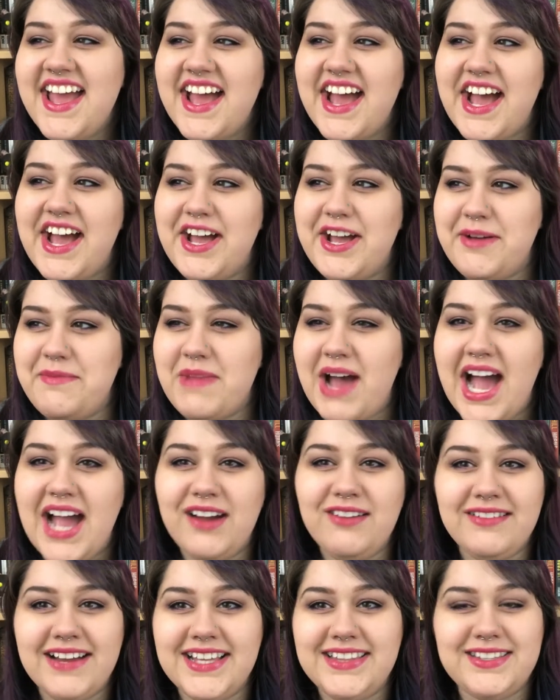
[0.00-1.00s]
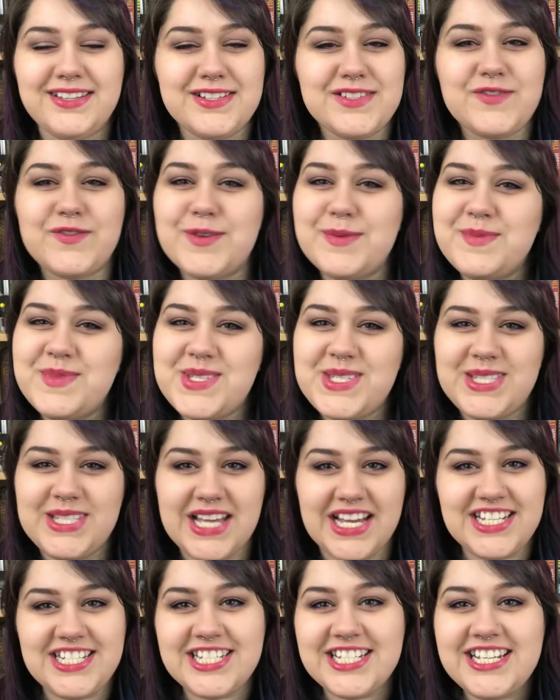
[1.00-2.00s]
I read those from
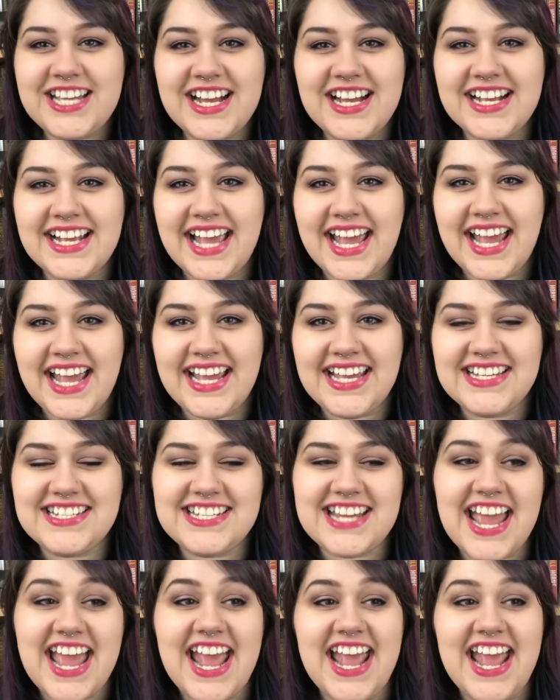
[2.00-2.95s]
such a young age,